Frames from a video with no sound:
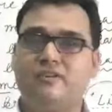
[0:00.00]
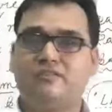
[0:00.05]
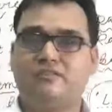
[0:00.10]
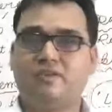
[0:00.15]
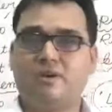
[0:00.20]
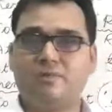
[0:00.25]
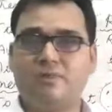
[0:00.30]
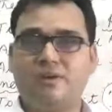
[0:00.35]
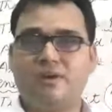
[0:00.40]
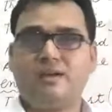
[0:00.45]
a
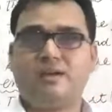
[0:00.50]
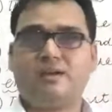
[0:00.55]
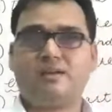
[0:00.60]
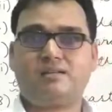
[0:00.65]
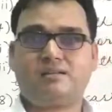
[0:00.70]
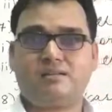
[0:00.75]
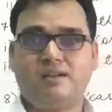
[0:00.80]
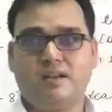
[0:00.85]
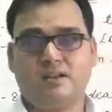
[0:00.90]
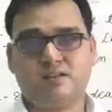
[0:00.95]
formal
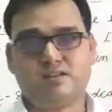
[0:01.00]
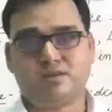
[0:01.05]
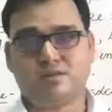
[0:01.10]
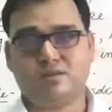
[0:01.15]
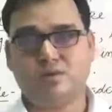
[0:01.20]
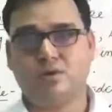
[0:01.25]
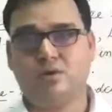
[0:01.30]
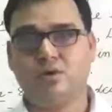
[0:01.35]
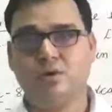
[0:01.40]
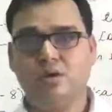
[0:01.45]
class in our
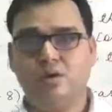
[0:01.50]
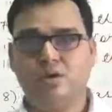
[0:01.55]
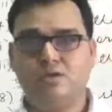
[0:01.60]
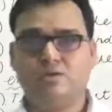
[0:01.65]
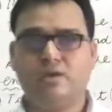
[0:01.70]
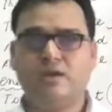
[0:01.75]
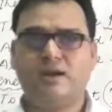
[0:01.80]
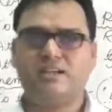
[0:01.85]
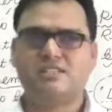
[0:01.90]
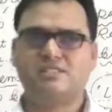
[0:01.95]
school. You
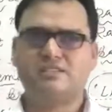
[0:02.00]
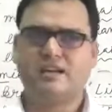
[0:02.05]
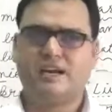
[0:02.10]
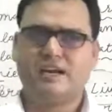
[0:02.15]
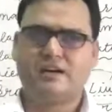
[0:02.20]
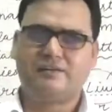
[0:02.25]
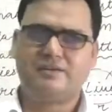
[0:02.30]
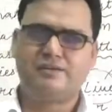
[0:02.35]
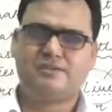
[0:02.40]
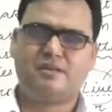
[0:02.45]
will ask that
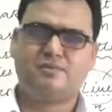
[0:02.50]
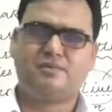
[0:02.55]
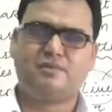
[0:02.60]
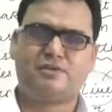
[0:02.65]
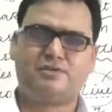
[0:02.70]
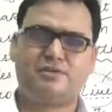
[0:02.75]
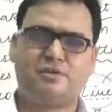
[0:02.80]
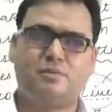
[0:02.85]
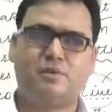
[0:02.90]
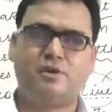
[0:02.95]
how is it
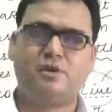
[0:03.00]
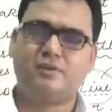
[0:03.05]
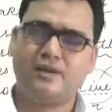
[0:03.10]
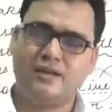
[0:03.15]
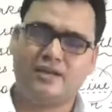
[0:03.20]
possible?